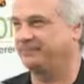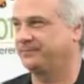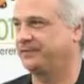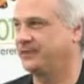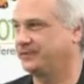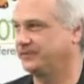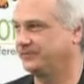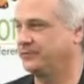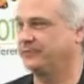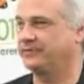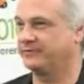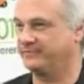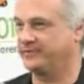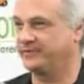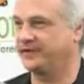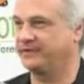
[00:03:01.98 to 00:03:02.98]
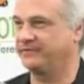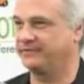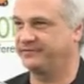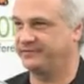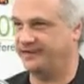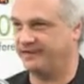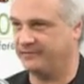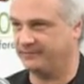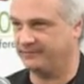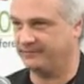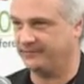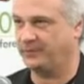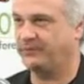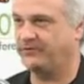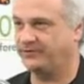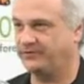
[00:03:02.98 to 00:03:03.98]
interviewing the scientists that are
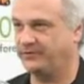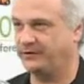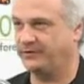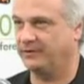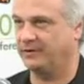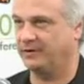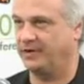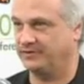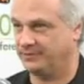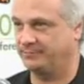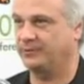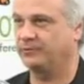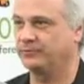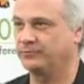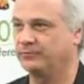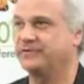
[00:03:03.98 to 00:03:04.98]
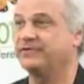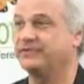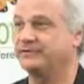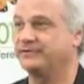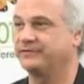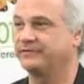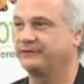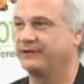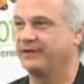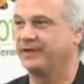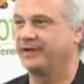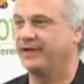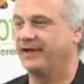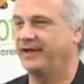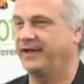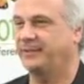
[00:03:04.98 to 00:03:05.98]
focused on the polar regions
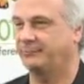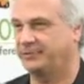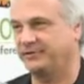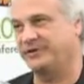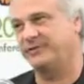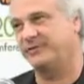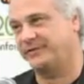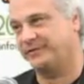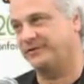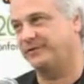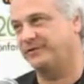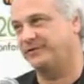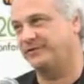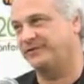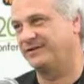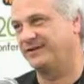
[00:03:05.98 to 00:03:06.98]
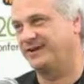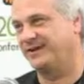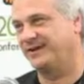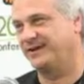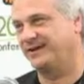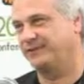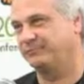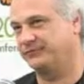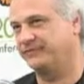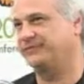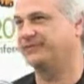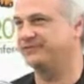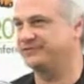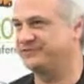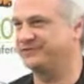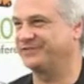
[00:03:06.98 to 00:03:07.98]
and bringing their
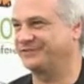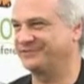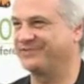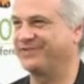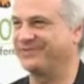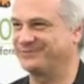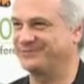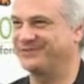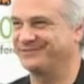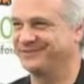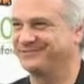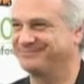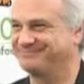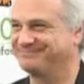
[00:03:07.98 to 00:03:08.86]
research to this conference.